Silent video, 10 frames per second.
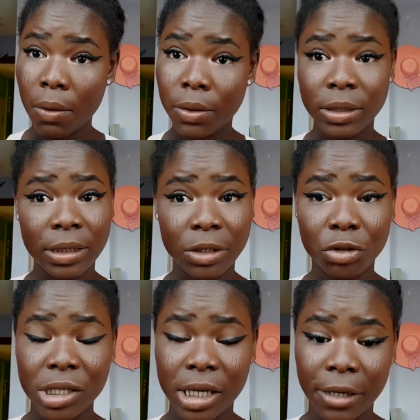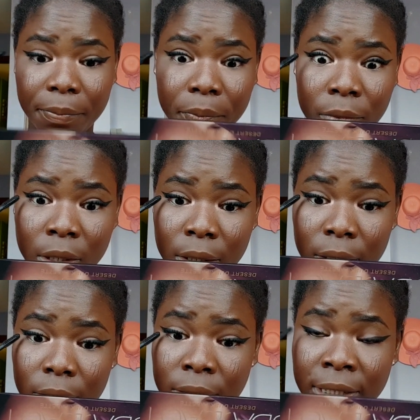This is tricky.
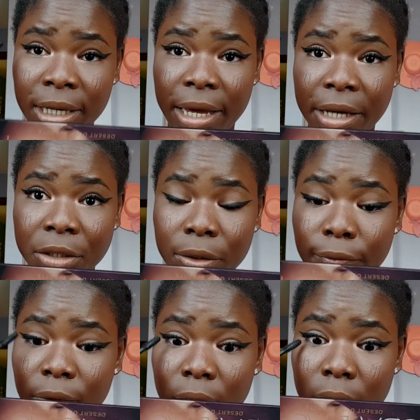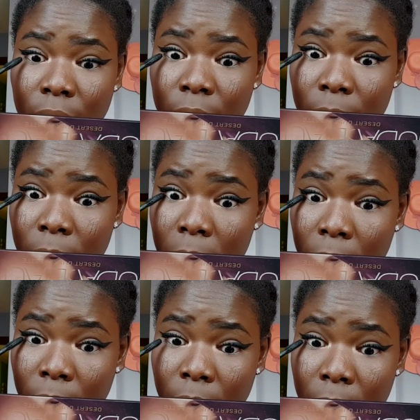Using the edge of the
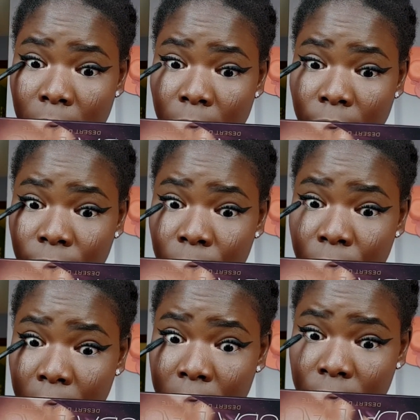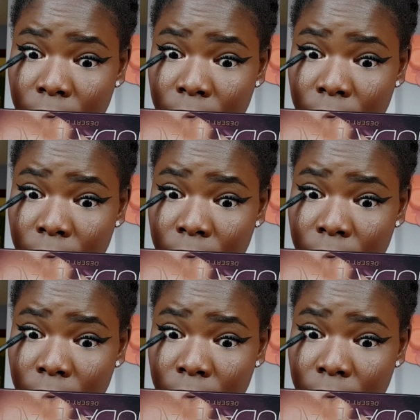brush.